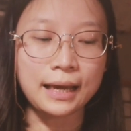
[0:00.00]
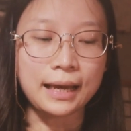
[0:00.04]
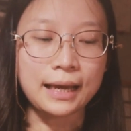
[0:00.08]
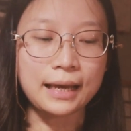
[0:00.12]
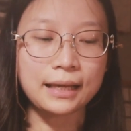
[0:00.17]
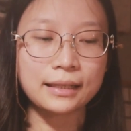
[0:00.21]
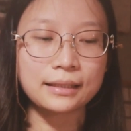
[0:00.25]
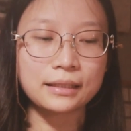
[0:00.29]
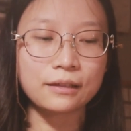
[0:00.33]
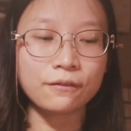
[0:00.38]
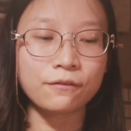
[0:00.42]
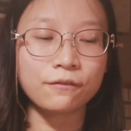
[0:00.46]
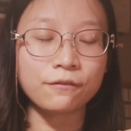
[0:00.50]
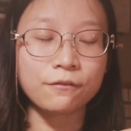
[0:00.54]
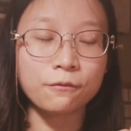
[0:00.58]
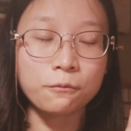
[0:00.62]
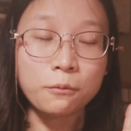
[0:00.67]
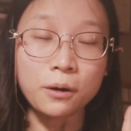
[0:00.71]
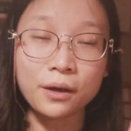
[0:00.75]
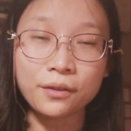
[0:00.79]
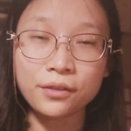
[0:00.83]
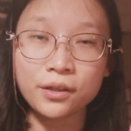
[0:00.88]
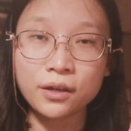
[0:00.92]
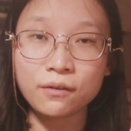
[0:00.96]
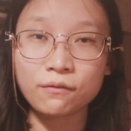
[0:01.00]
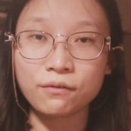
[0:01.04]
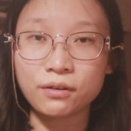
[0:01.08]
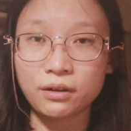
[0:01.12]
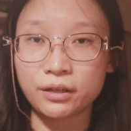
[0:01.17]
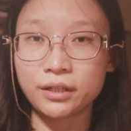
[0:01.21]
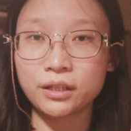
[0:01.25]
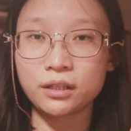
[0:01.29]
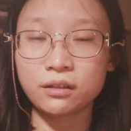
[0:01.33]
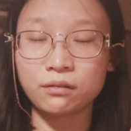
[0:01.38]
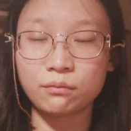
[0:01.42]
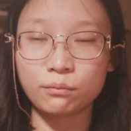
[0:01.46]
And then one thing
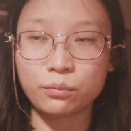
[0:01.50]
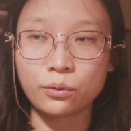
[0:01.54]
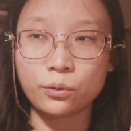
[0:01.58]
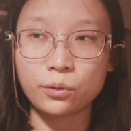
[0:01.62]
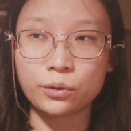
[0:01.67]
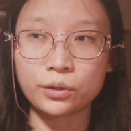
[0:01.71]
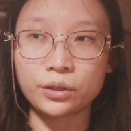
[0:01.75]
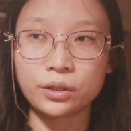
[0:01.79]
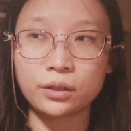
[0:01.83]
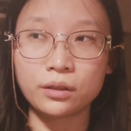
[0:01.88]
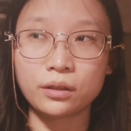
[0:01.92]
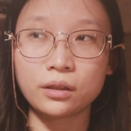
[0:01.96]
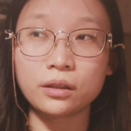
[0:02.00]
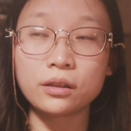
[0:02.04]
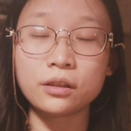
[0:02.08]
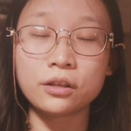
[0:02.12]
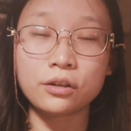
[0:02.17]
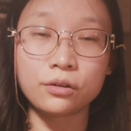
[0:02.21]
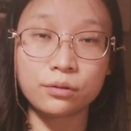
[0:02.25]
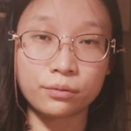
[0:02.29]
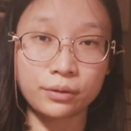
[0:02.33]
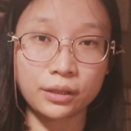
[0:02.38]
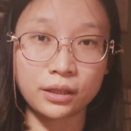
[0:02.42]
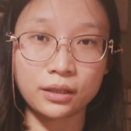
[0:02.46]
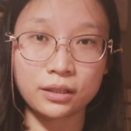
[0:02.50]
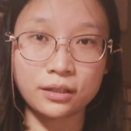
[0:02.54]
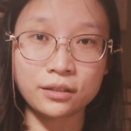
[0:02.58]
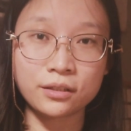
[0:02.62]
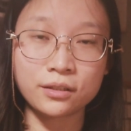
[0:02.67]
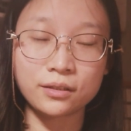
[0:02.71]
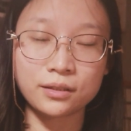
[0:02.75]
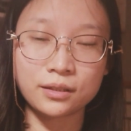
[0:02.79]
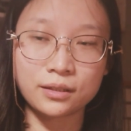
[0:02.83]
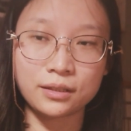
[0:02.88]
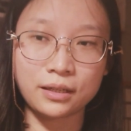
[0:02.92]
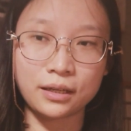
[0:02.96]
very important during
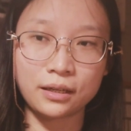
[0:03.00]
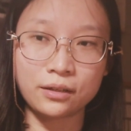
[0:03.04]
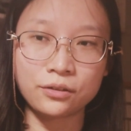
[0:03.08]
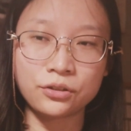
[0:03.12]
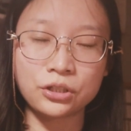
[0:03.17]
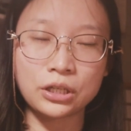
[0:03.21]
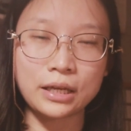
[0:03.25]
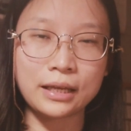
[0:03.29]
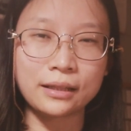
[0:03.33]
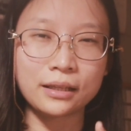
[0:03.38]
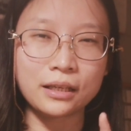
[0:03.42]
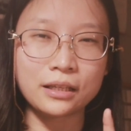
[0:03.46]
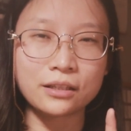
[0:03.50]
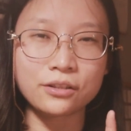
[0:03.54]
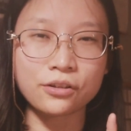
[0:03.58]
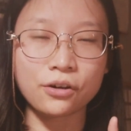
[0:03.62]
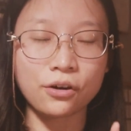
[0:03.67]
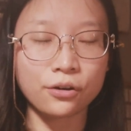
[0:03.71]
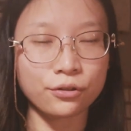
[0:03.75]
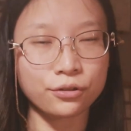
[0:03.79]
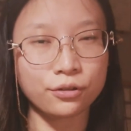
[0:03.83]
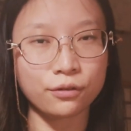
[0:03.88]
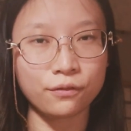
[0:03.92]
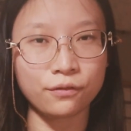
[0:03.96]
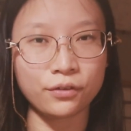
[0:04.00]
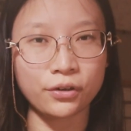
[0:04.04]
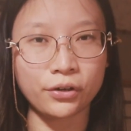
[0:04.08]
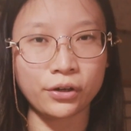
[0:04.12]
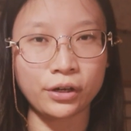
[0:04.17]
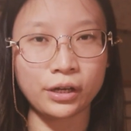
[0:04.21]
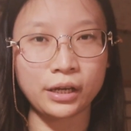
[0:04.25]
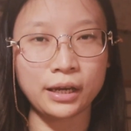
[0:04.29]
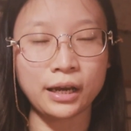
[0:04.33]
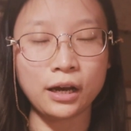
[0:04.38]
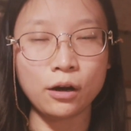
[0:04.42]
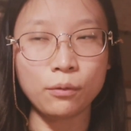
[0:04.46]
this stage, and it's also
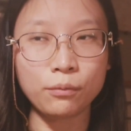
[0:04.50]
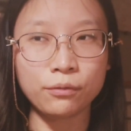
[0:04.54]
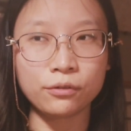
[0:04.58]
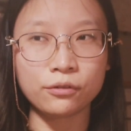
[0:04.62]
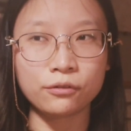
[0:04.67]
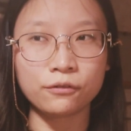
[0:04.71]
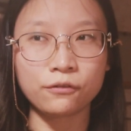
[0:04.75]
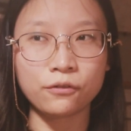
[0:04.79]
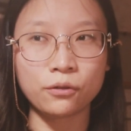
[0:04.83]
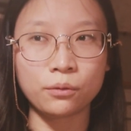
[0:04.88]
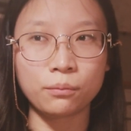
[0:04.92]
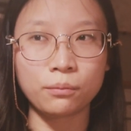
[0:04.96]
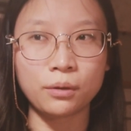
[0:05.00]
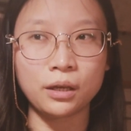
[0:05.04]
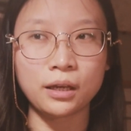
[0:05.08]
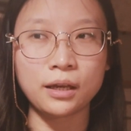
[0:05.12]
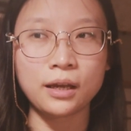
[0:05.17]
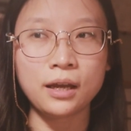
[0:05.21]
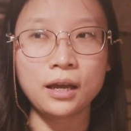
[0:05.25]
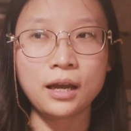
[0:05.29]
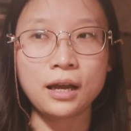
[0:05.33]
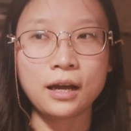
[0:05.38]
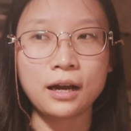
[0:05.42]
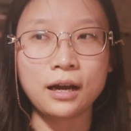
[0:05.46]
very helpful for me